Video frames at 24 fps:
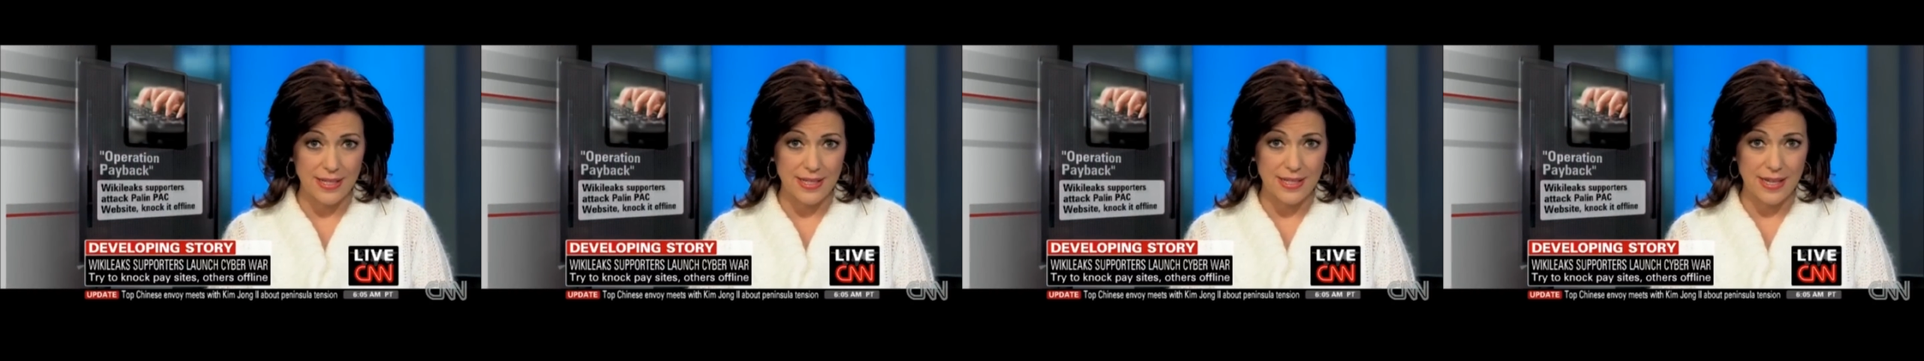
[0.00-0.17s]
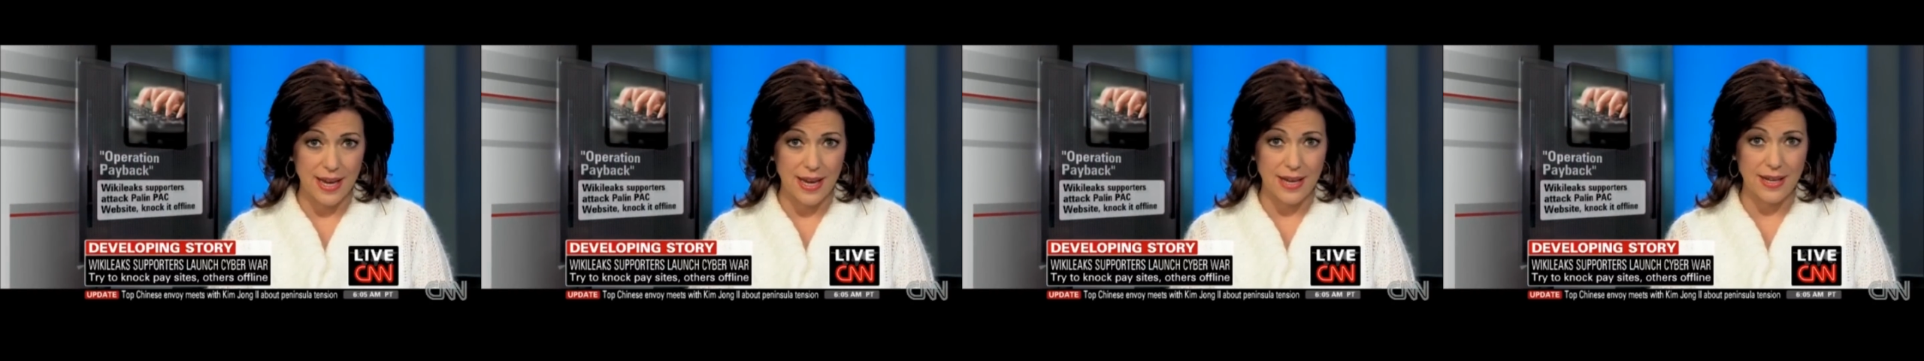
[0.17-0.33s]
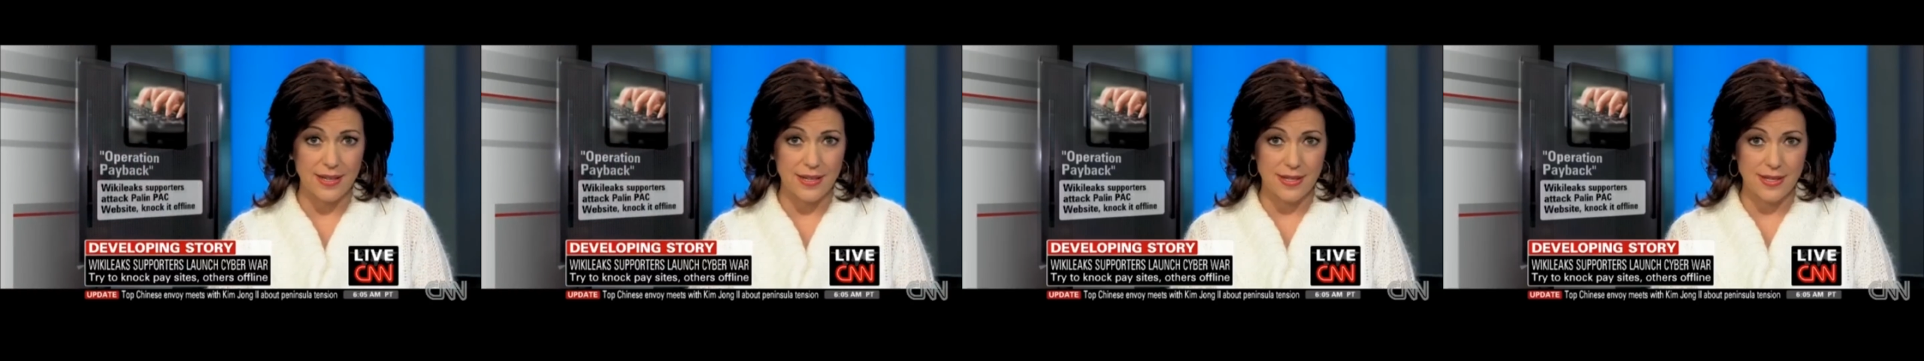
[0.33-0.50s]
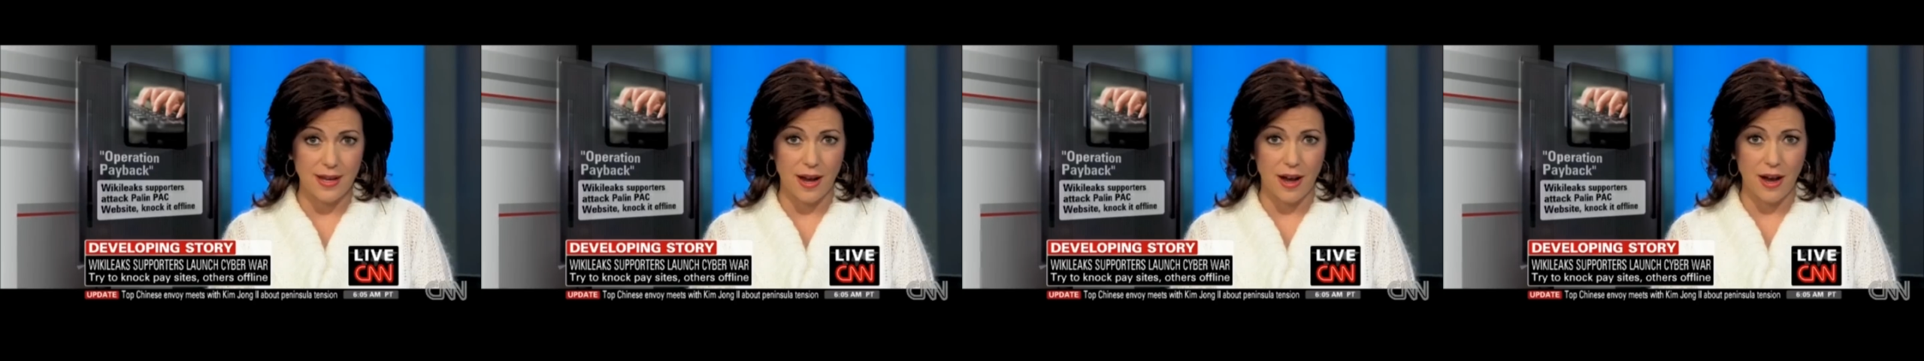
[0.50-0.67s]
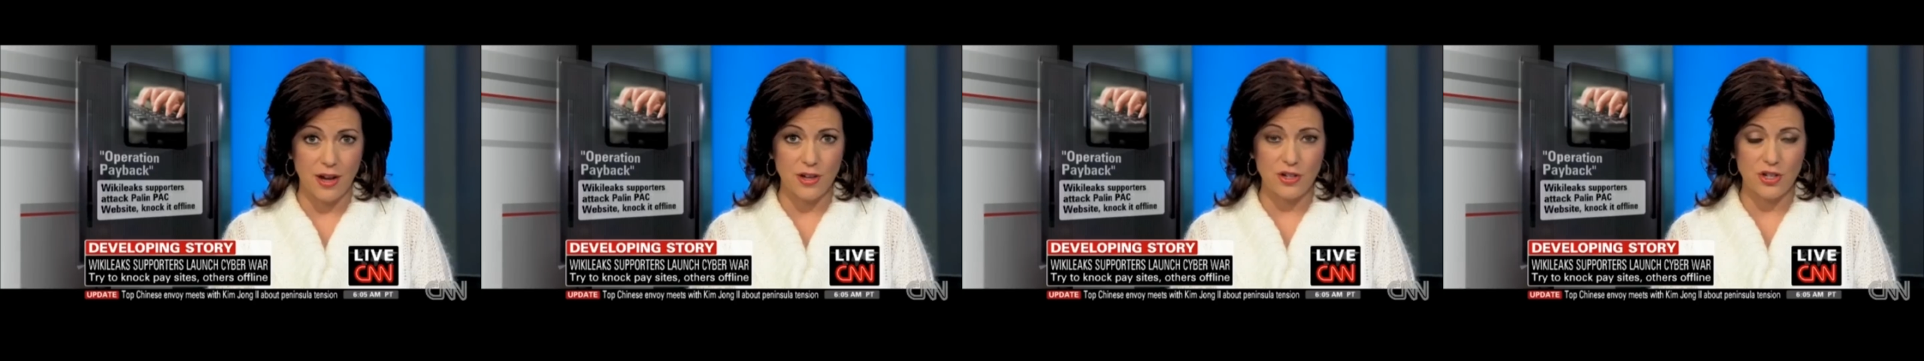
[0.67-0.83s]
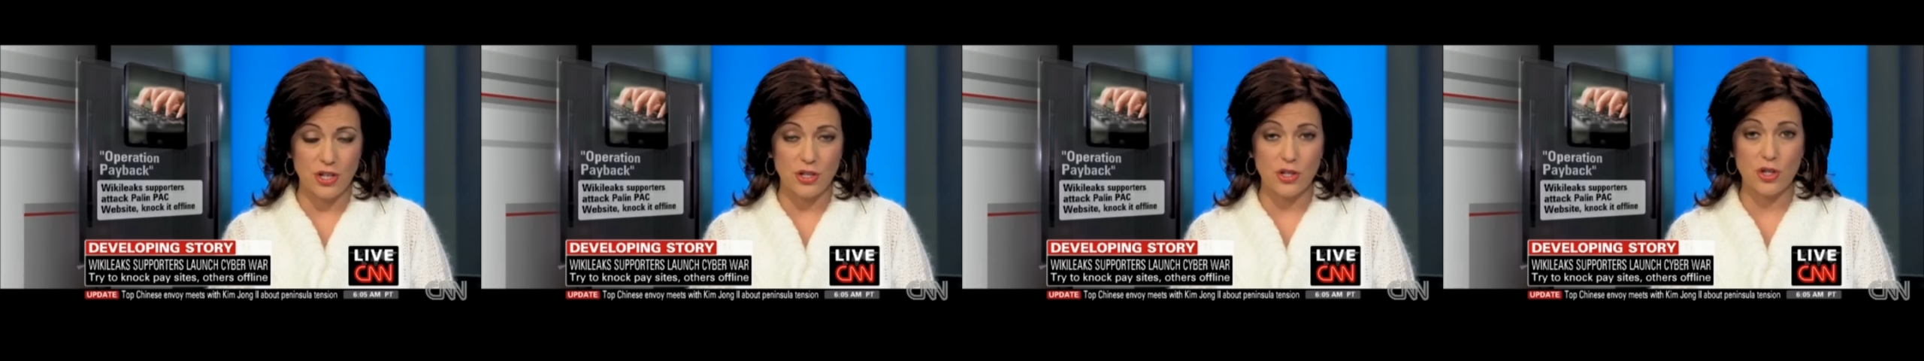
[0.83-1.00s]
saying
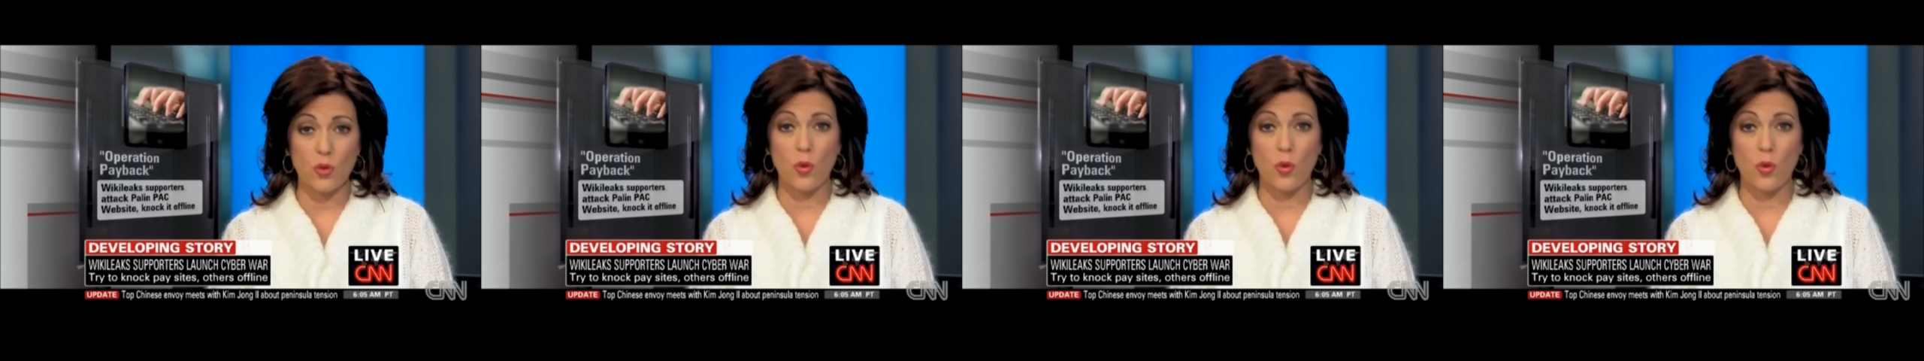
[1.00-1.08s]
Assange has,